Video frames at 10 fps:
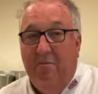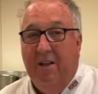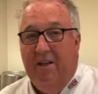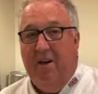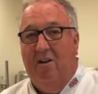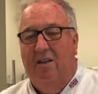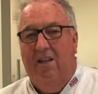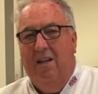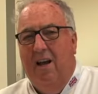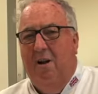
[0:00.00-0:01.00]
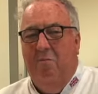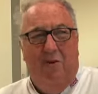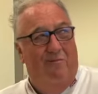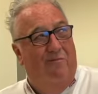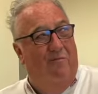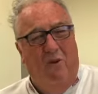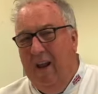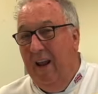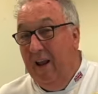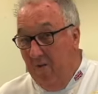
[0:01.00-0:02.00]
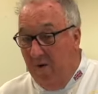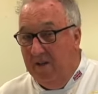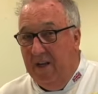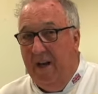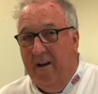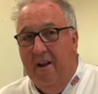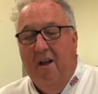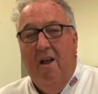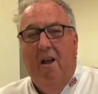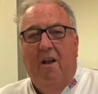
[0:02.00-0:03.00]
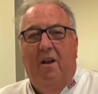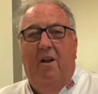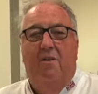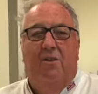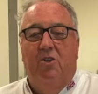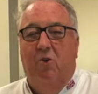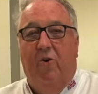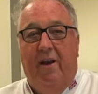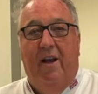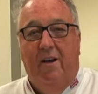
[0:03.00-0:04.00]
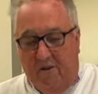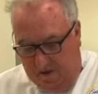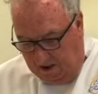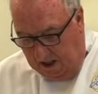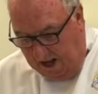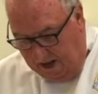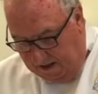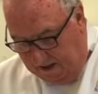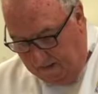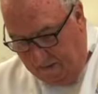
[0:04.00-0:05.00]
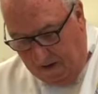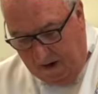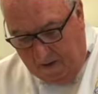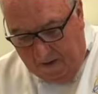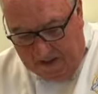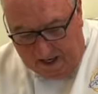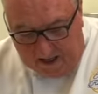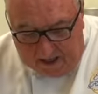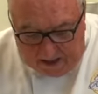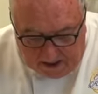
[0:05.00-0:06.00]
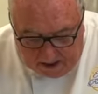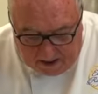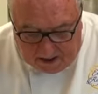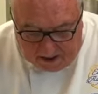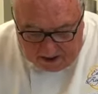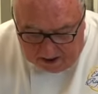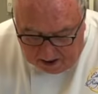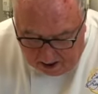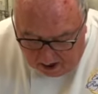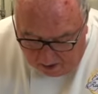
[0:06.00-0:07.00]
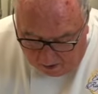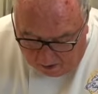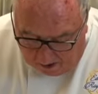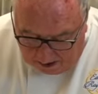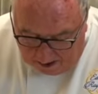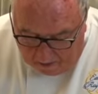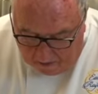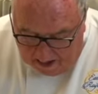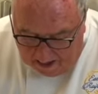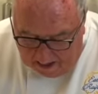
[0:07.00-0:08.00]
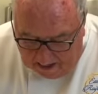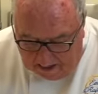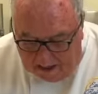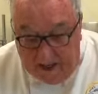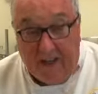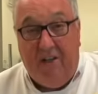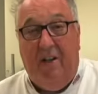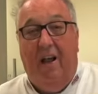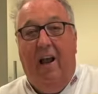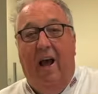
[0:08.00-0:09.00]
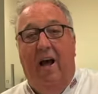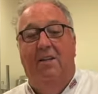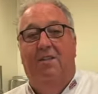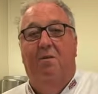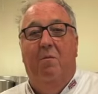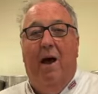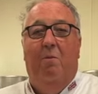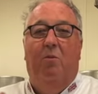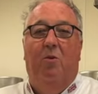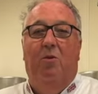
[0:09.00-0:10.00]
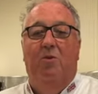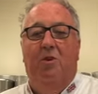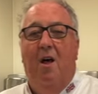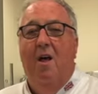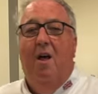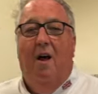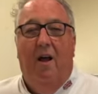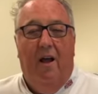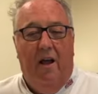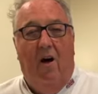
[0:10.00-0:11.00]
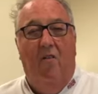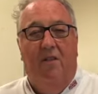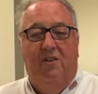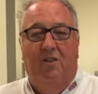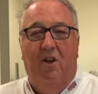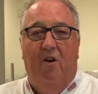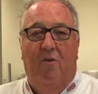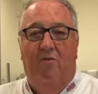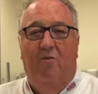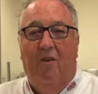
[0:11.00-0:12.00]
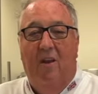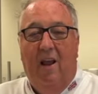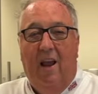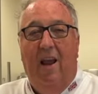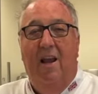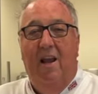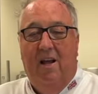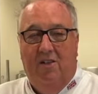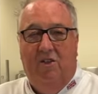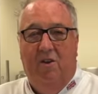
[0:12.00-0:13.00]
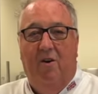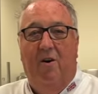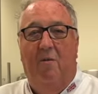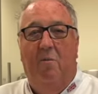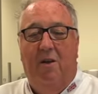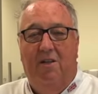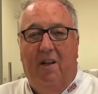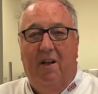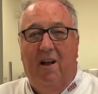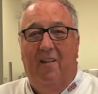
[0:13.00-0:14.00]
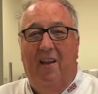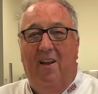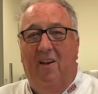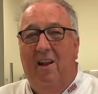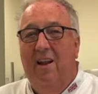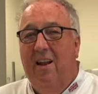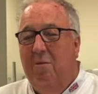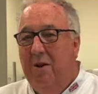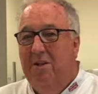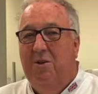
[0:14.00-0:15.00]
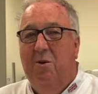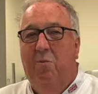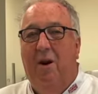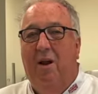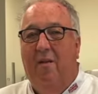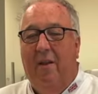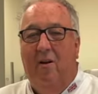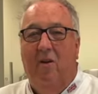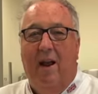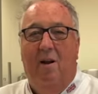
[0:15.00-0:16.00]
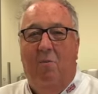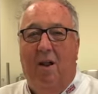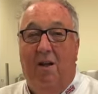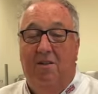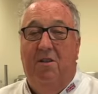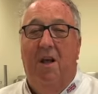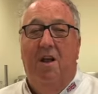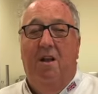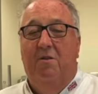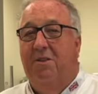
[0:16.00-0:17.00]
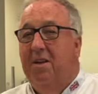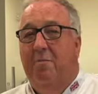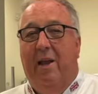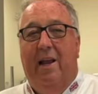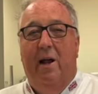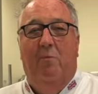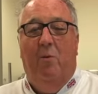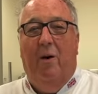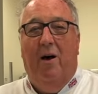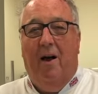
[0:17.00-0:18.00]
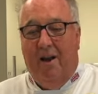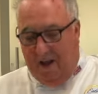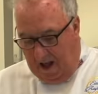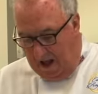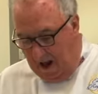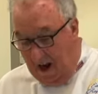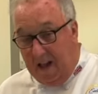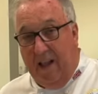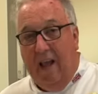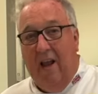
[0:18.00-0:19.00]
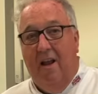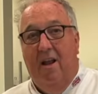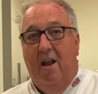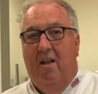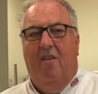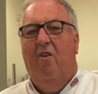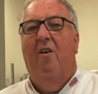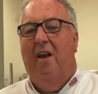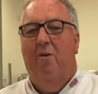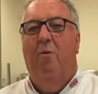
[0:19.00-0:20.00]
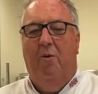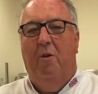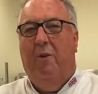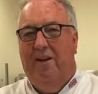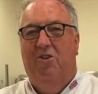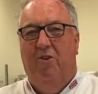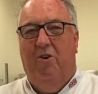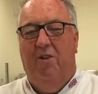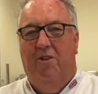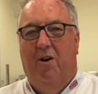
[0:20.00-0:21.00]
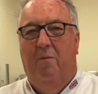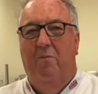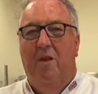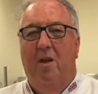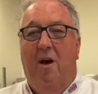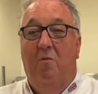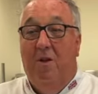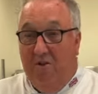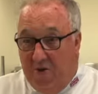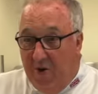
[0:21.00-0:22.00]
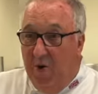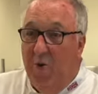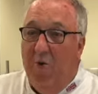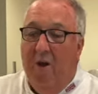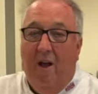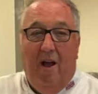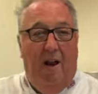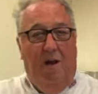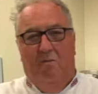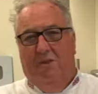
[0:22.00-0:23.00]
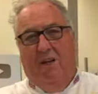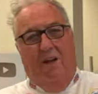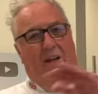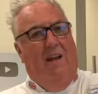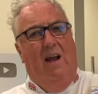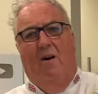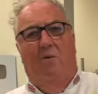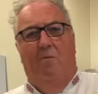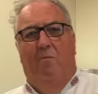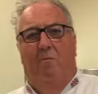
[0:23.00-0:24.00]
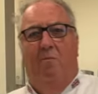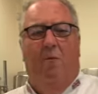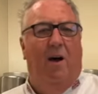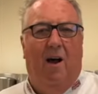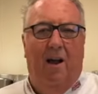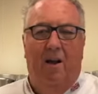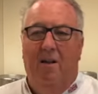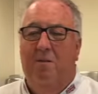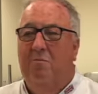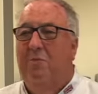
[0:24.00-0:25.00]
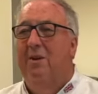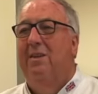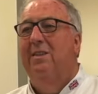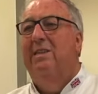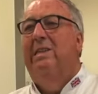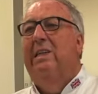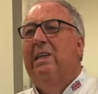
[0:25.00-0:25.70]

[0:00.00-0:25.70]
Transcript: with the tarte tatin, but really, was it? You know, the story goes that the Tatin sisters were actually making this dish, and they had some apples on the stove in that sugar and butter, and they got a little bit too brown, they got caramelized. They were just gonna make an apple pie, and then they thought, okay, we'll put the pastry on the top and we'll do an upside down pie. But